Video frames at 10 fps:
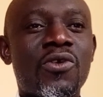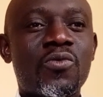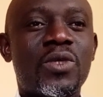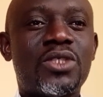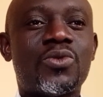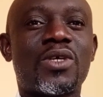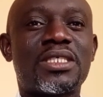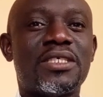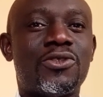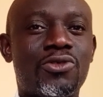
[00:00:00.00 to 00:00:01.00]
which
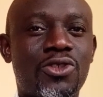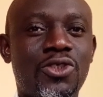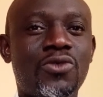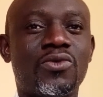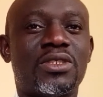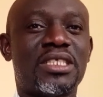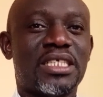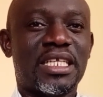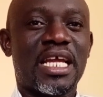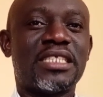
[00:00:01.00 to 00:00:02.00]
was introduced
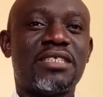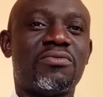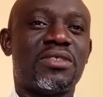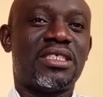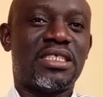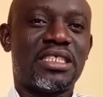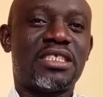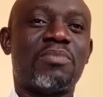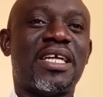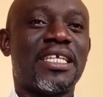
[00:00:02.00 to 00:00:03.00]
in
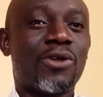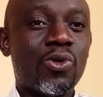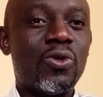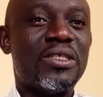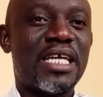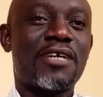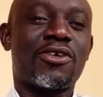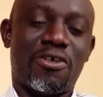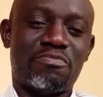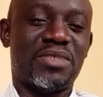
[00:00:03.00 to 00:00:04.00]
1946 by the colonial
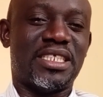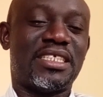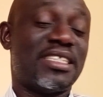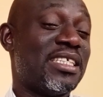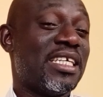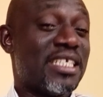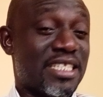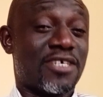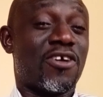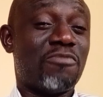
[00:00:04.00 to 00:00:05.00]
government.
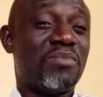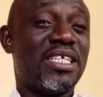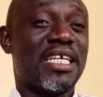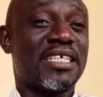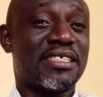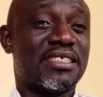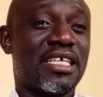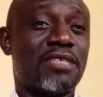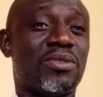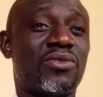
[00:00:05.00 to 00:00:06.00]
The government
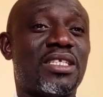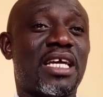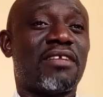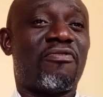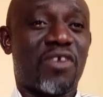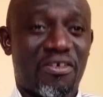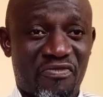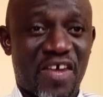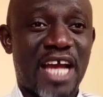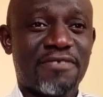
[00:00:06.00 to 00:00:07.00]
existed between
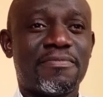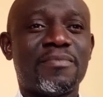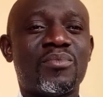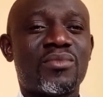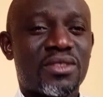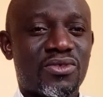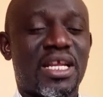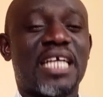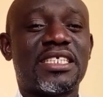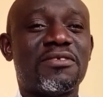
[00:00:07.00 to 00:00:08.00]
1945 to
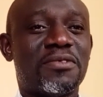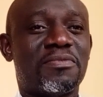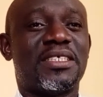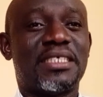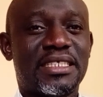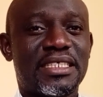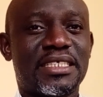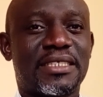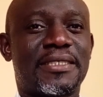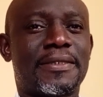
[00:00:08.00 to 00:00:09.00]

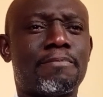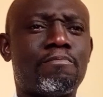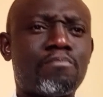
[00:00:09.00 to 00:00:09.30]
1956.